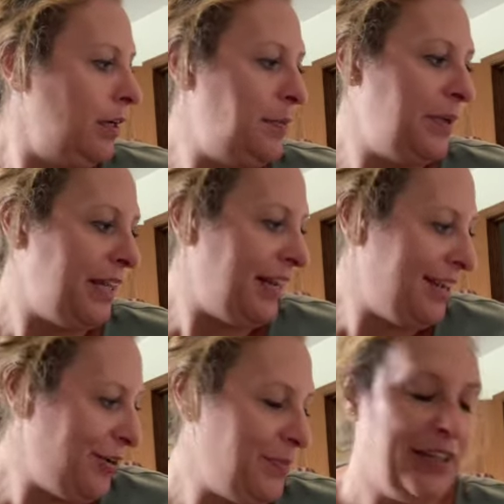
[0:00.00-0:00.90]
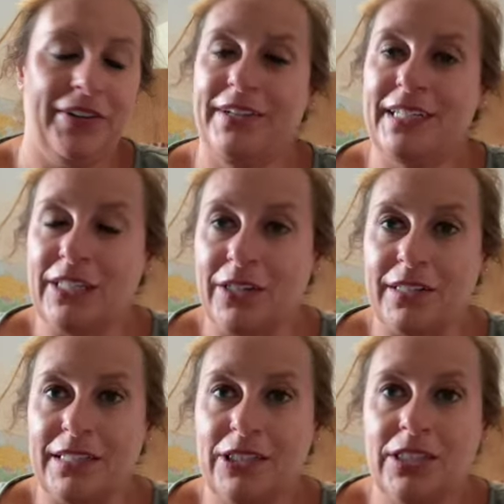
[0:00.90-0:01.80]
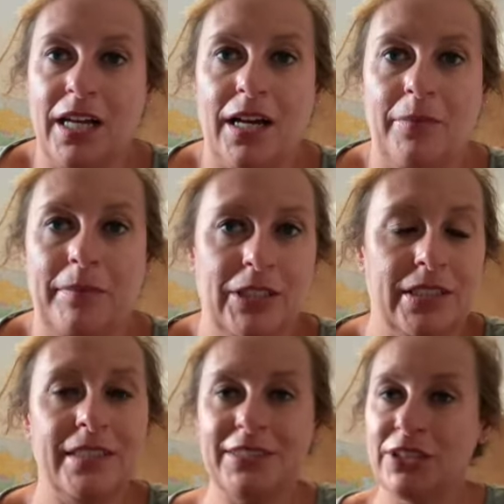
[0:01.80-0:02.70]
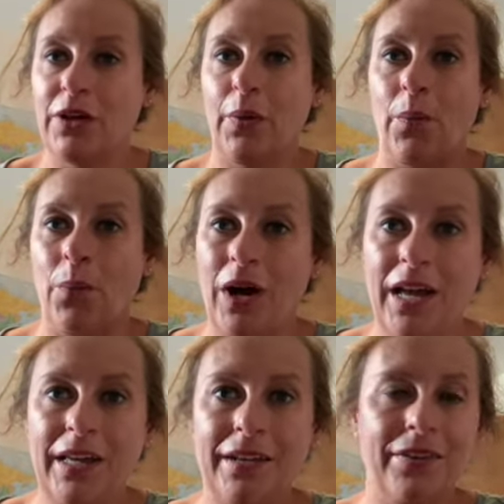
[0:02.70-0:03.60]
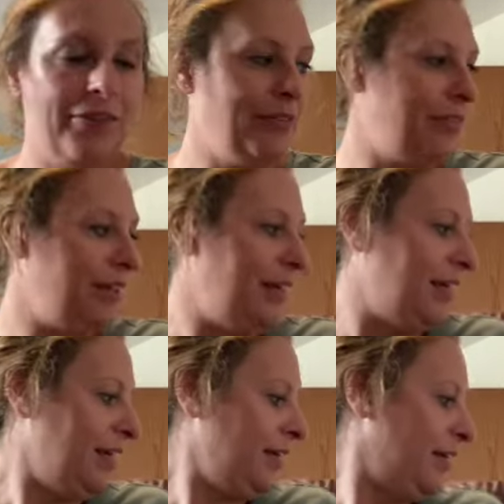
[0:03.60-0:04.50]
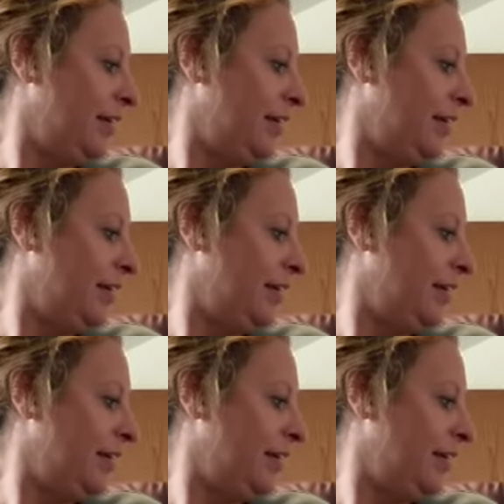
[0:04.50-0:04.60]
But I hope that you're encouraged. I'm just going to show you one other thing.